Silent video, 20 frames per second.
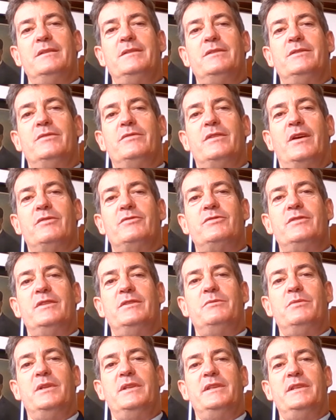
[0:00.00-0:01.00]

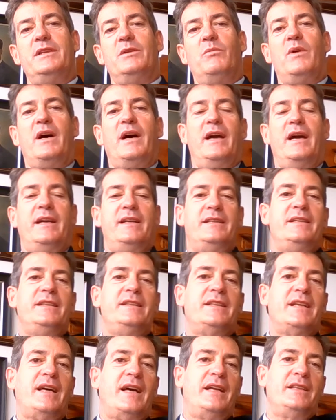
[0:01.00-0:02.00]
2020. Why
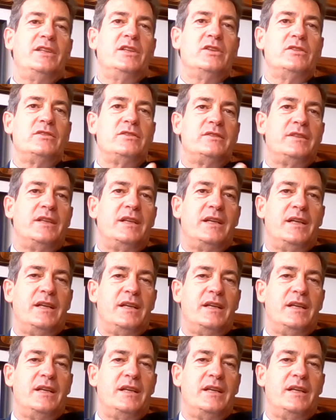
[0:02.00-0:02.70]
did I not